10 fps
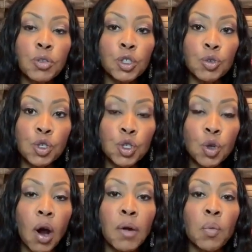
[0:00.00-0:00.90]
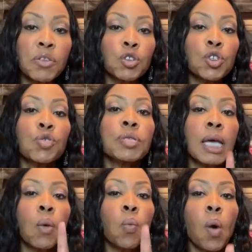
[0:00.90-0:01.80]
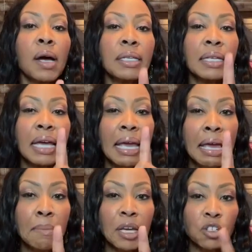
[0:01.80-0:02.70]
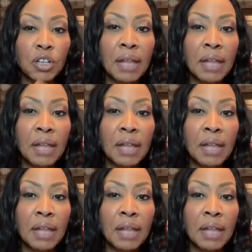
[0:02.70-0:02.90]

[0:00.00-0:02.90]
is you start with choosing one image.